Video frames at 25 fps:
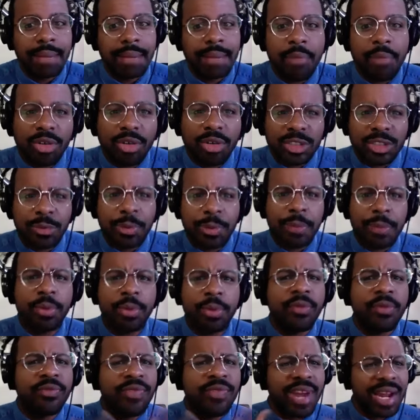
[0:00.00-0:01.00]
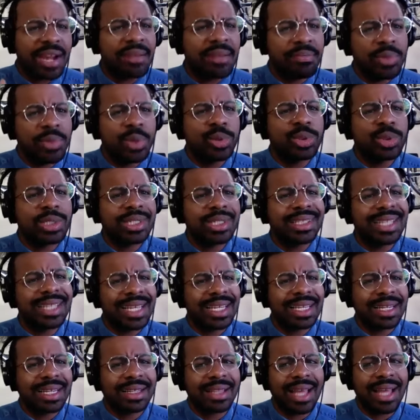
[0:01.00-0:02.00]
Most people are very musically
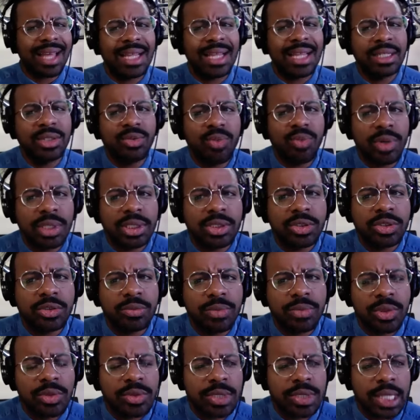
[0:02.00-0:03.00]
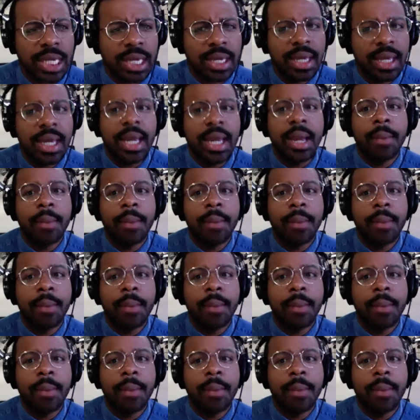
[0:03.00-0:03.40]
inclined who want to do music,